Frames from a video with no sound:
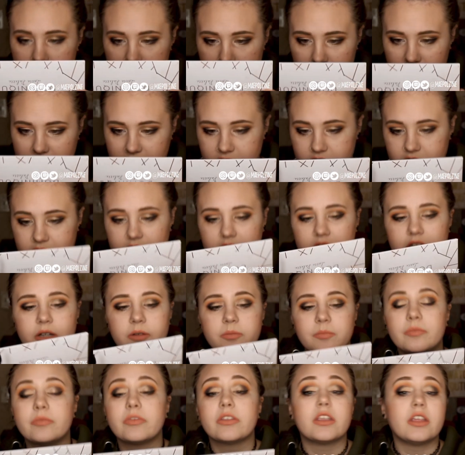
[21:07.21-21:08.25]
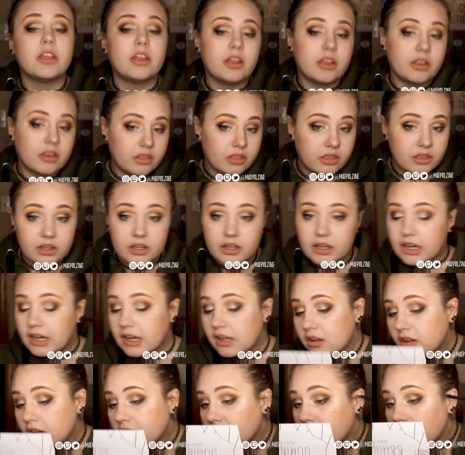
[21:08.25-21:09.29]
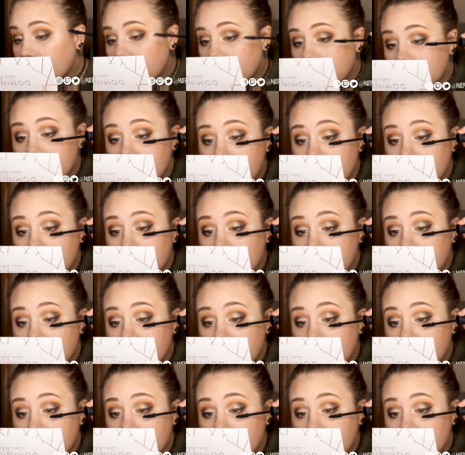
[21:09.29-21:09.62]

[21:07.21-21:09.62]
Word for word: mentioned it. The eye look that I'm